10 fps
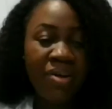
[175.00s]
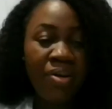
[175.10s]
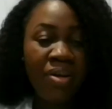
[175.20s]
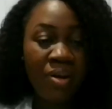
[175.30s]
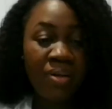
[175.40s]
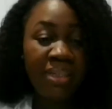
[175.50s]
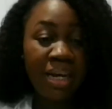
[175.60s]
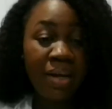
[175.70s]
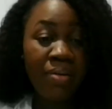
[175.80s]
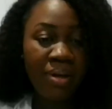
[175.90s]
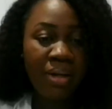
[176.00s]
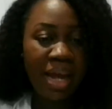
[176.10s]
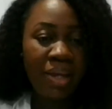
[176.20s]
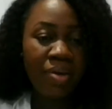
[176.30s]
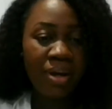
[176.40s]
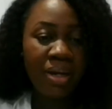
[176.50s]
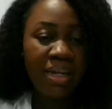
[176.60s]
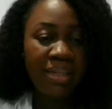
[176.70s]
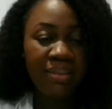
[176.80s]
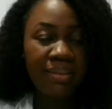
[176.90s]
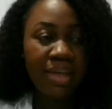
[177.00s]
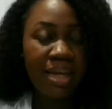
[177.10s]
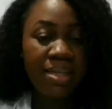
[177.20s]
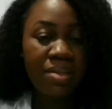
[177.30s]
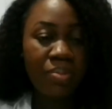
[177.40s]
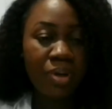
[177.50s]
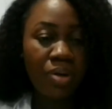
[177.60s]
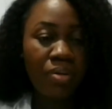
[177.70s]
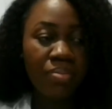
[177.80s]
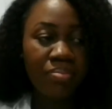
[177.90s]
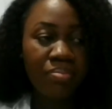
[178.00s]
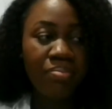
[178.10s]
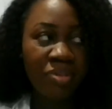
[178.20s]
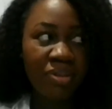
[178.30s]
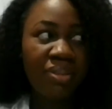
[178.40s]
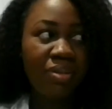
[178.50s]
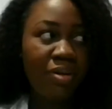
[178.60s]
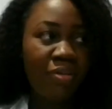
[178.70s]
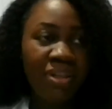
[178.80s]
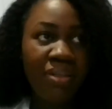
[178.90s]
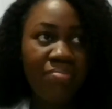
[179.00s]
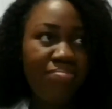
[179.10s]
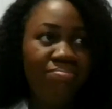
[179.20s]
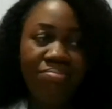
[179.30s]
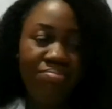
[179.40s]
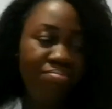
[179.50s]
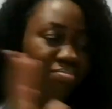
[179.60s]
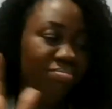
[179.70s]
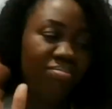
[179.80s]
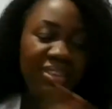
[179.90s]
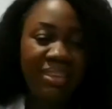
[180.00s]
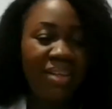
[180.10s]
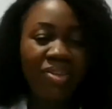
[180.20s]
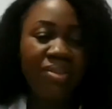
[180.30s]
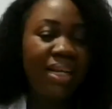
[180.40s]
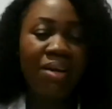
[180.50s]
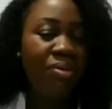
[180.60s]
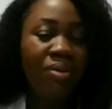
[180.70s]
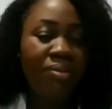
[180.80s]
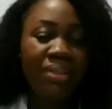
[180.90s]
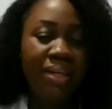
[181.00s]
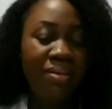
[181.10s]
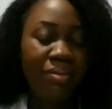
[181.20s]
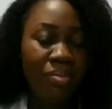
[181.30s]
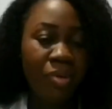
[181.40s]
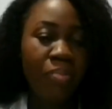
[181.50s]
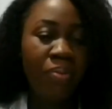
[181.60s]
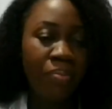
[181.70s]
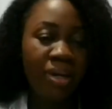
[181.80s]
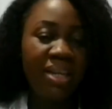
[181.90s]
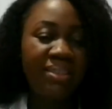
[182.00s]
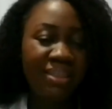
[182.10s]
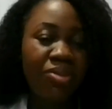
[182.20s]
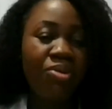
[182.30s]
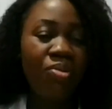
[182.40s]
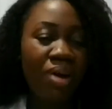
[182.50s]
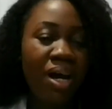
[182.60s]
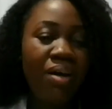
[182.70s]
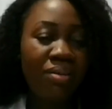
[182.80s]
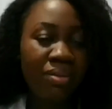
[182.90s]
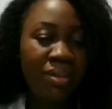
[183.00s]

full lockdown like you are in the States, but most of the sectors are on lockdown, but people can still go out.